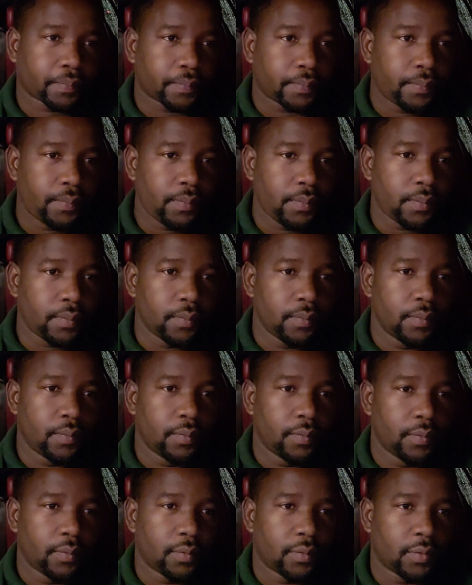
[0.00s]

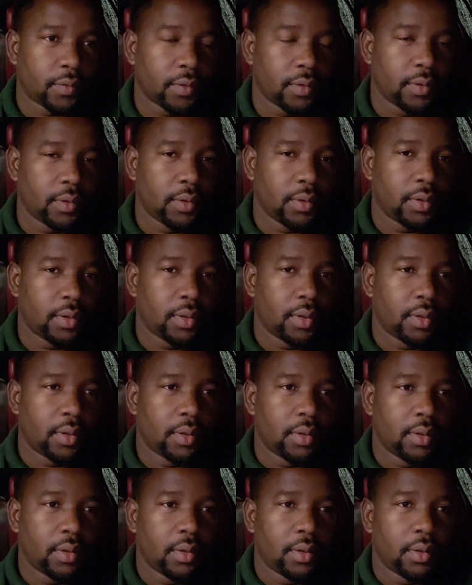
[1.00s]
(no one is talking)